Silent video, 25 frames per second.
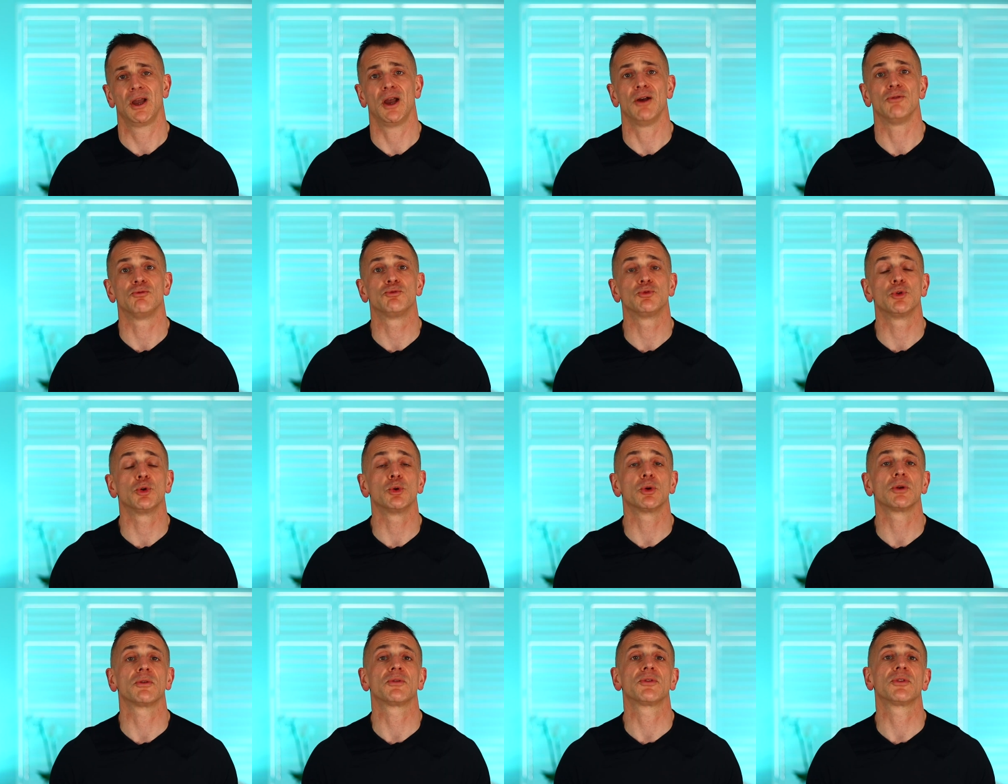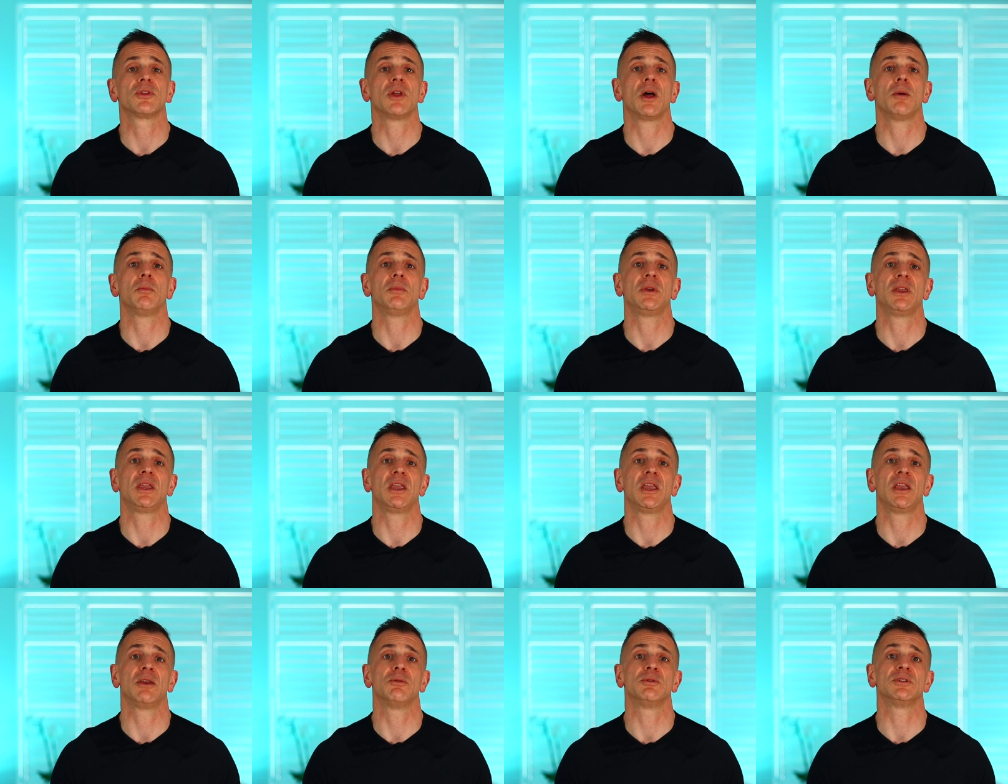A rule of thumb
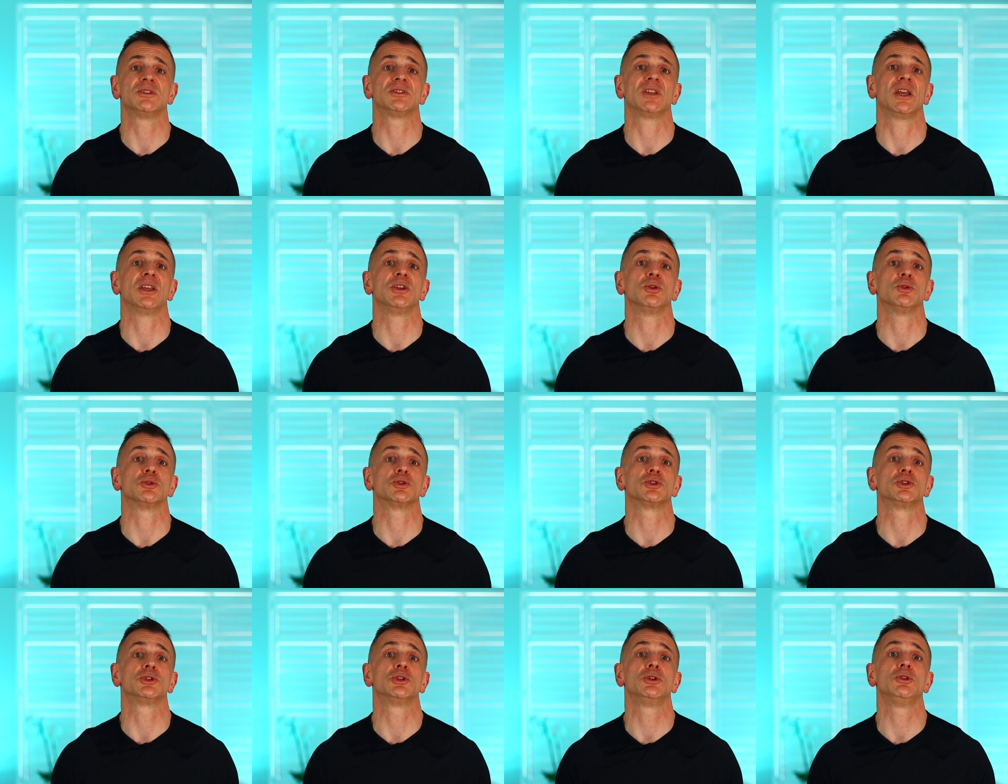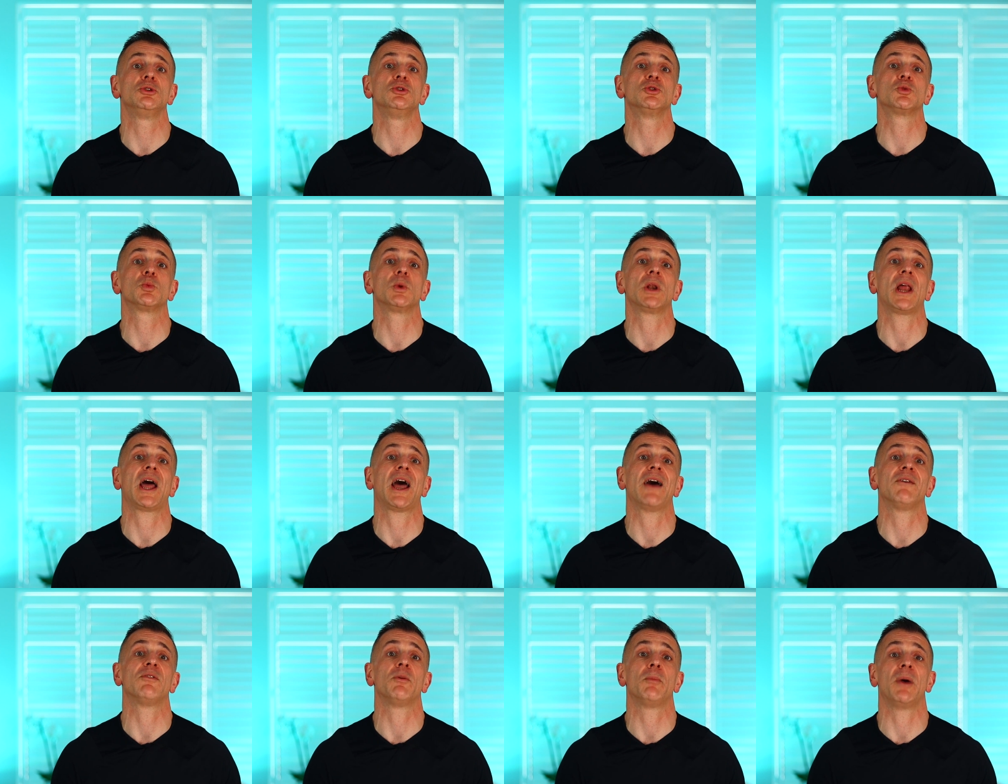here is that your shoes will
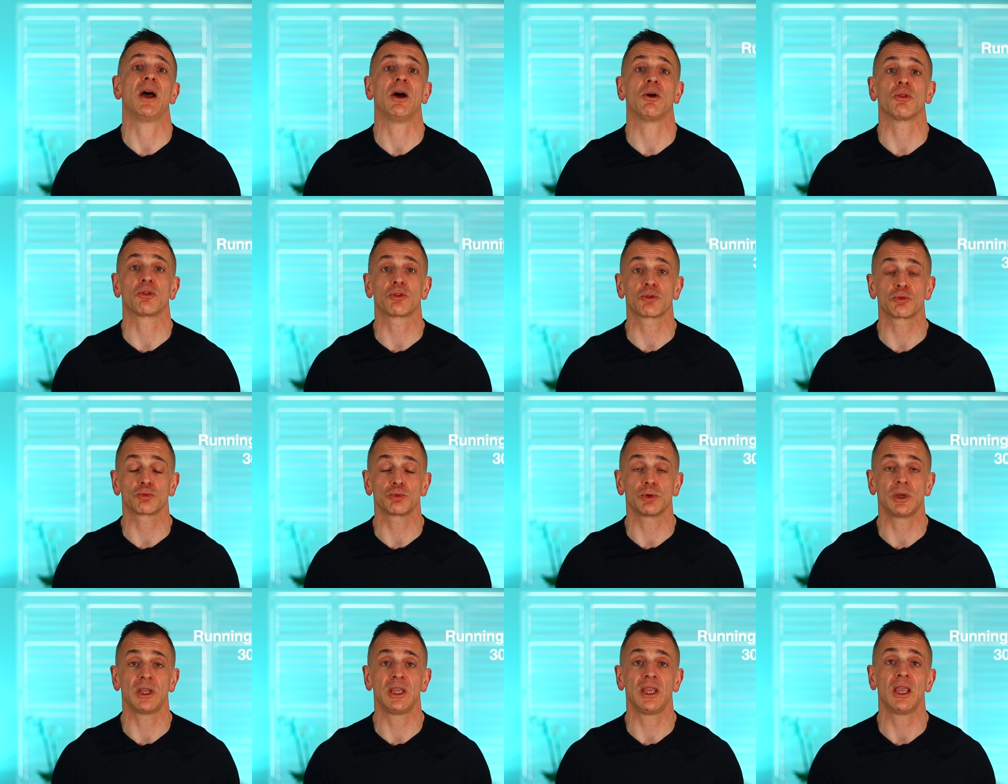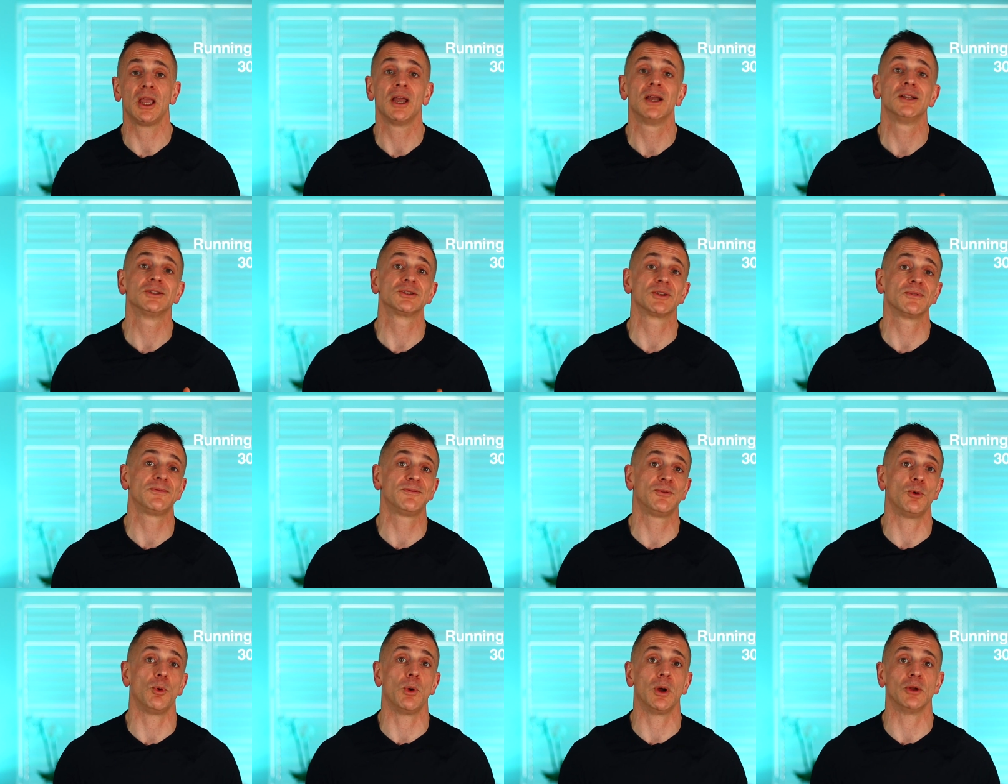have about 300 to
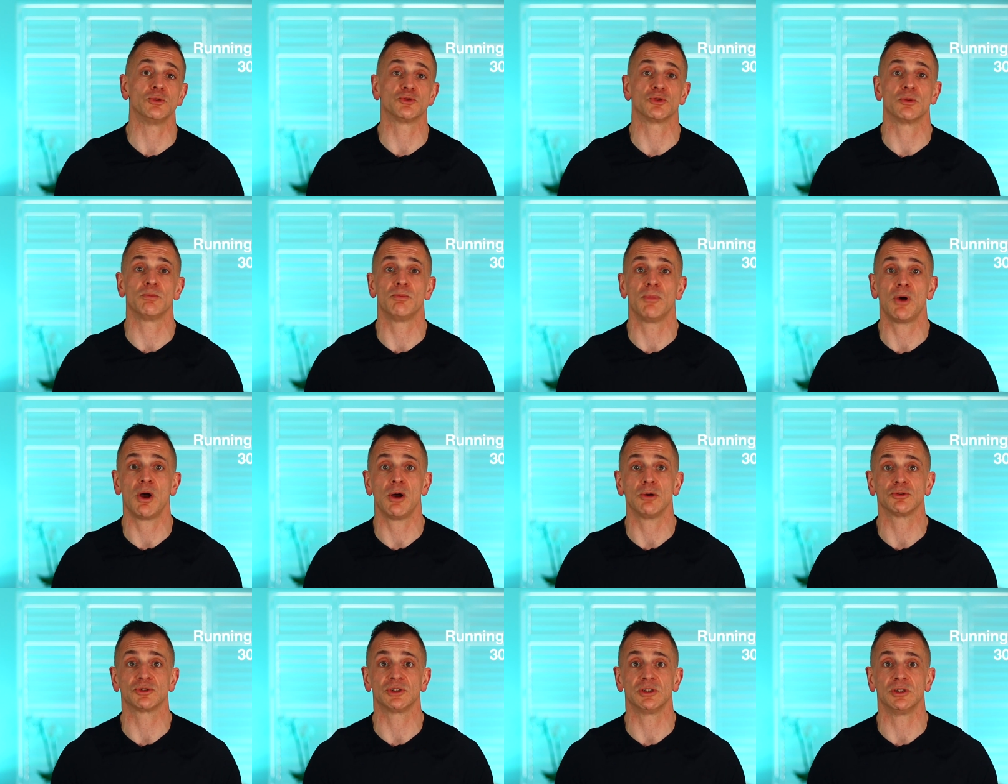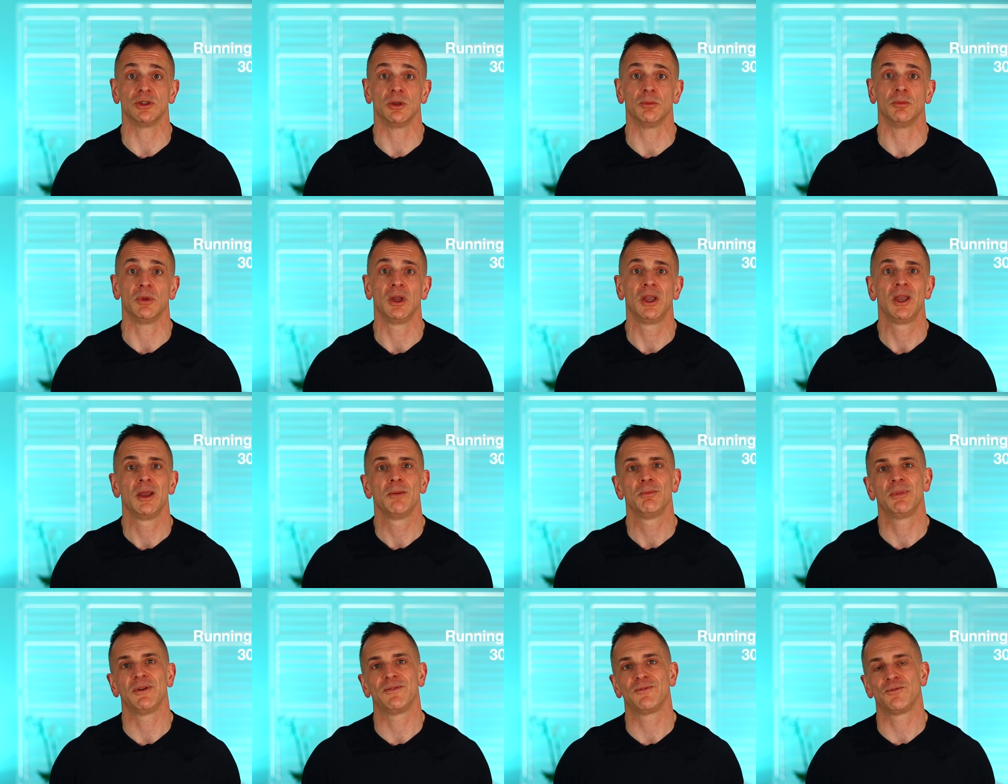400 miles in them
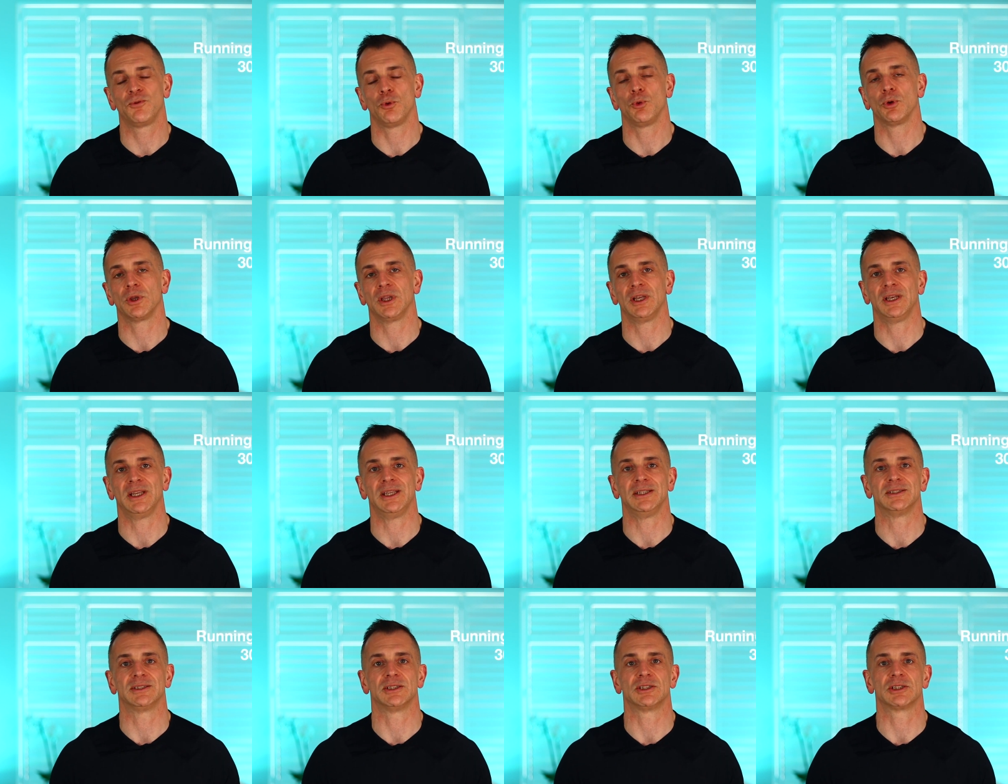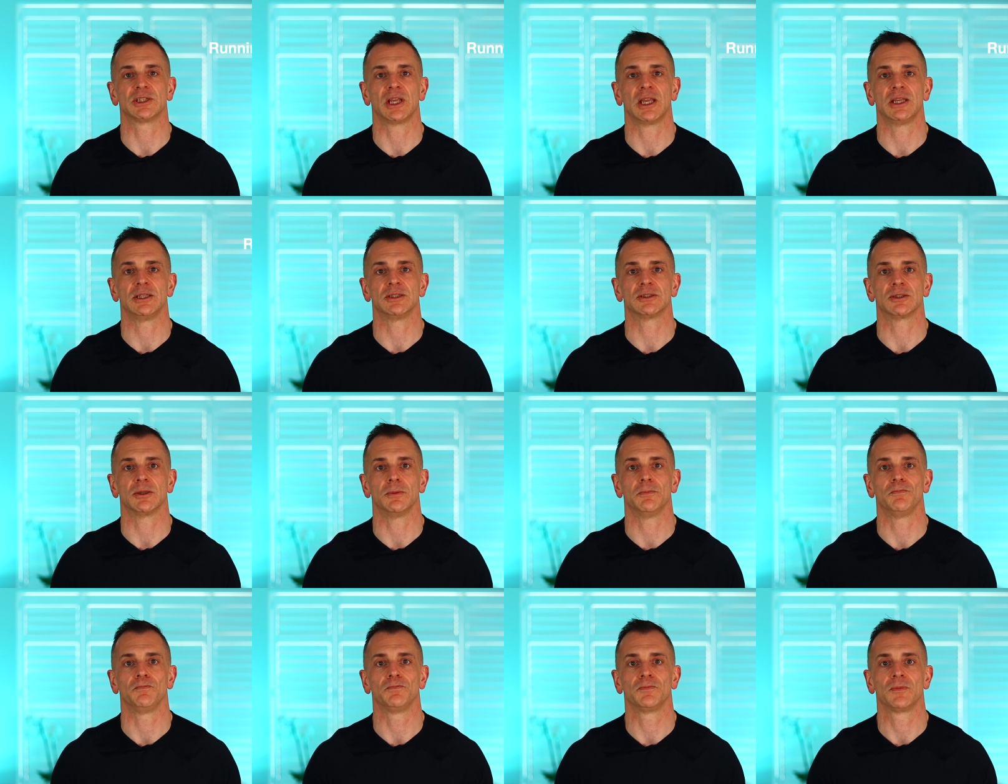before you need to change
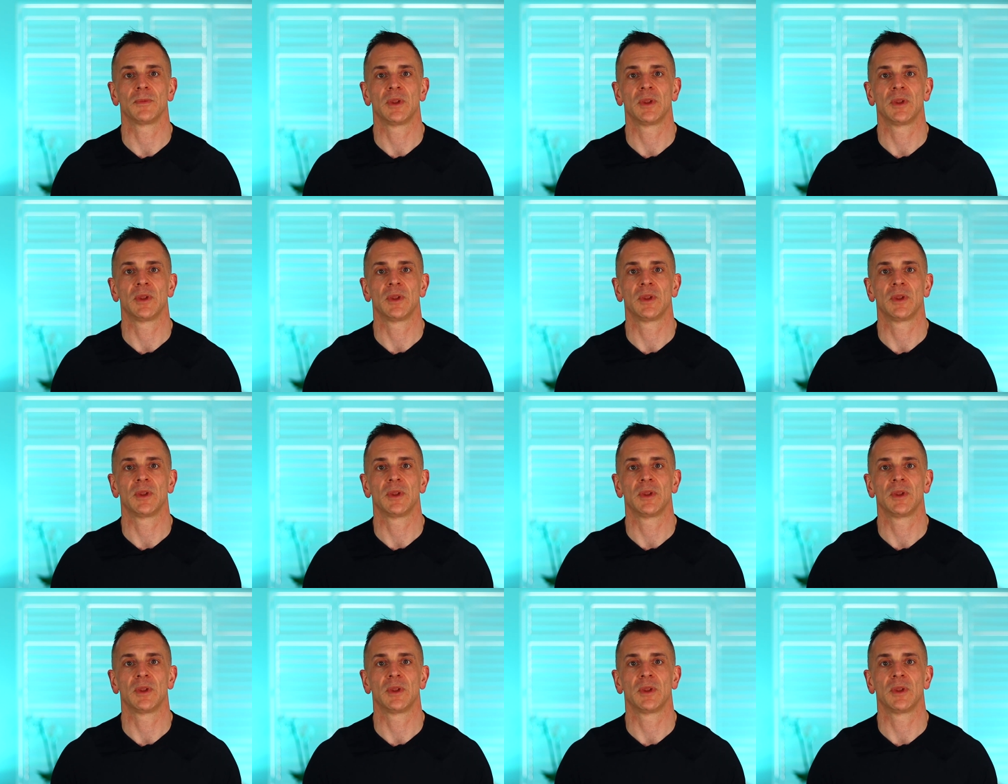them.